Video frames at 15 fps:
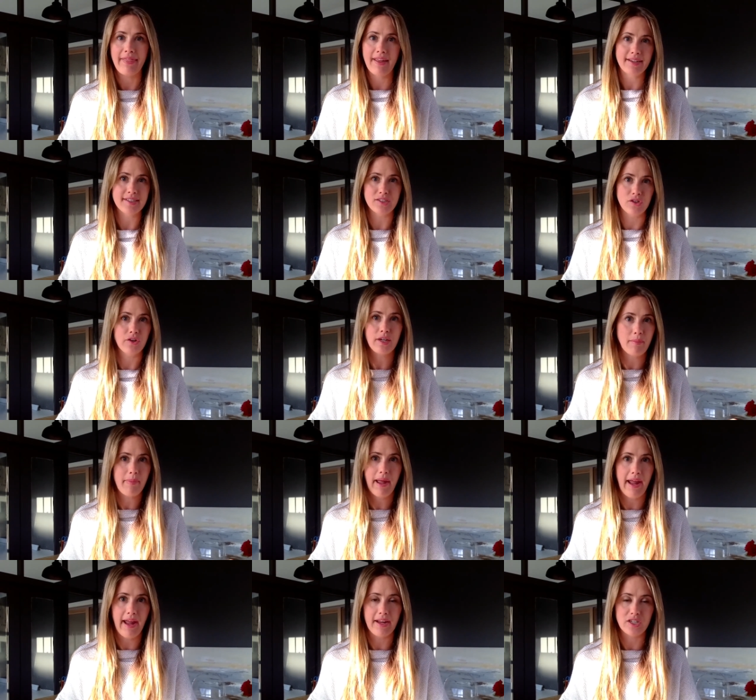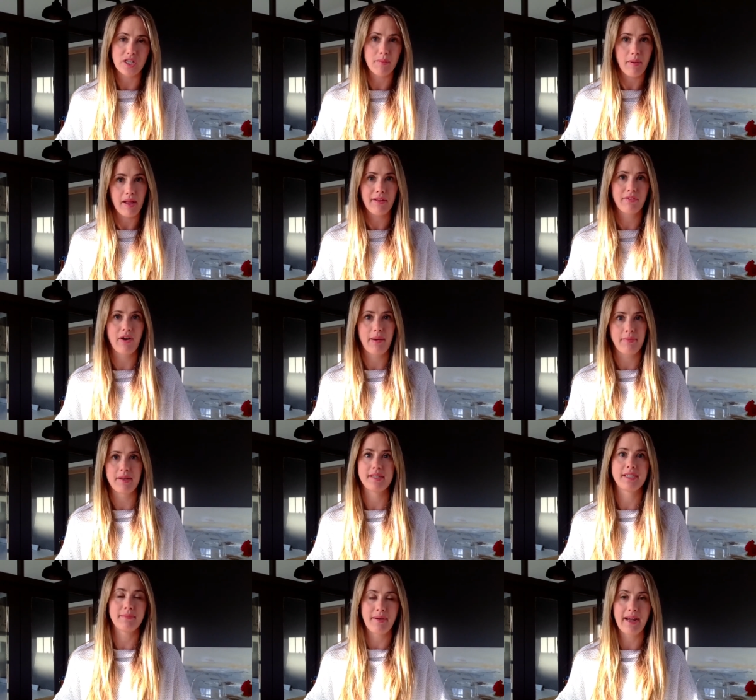and that does not compare to the pile of crap
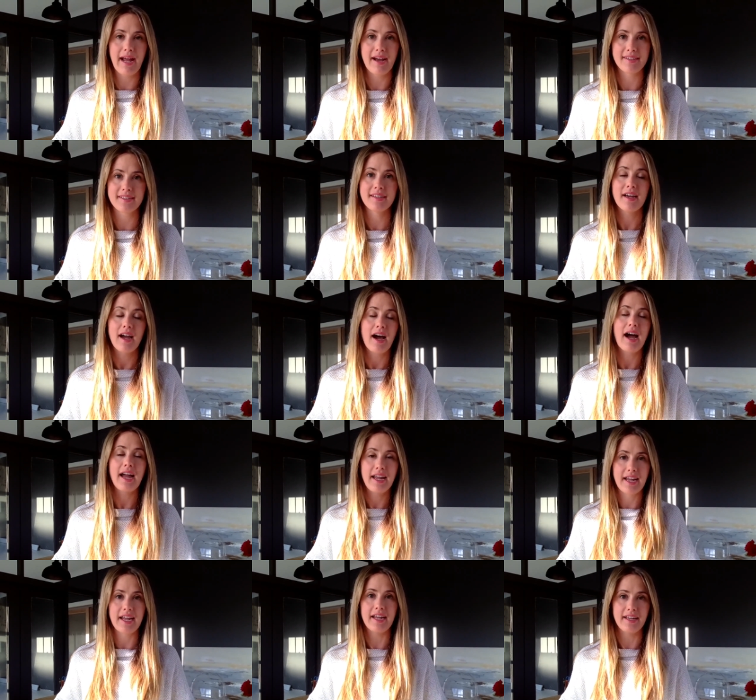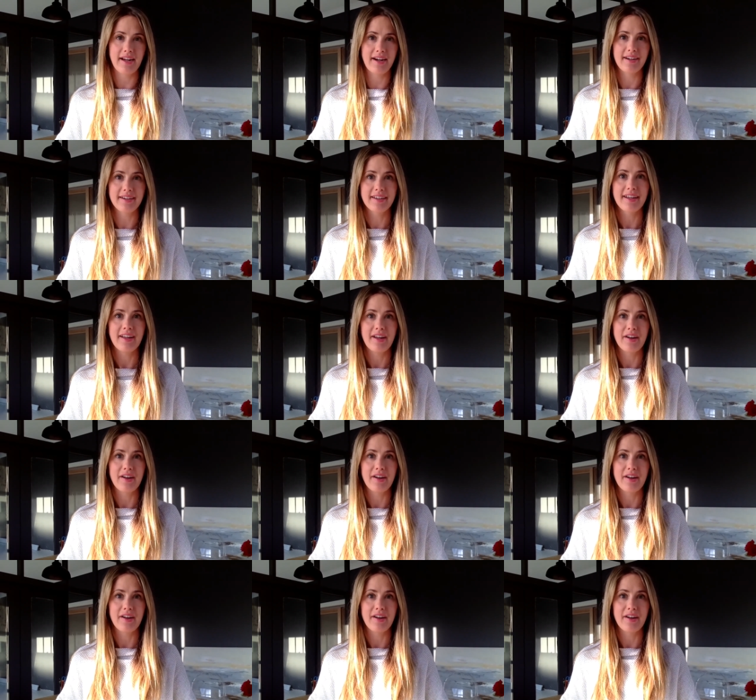that is in my house. I hear ya.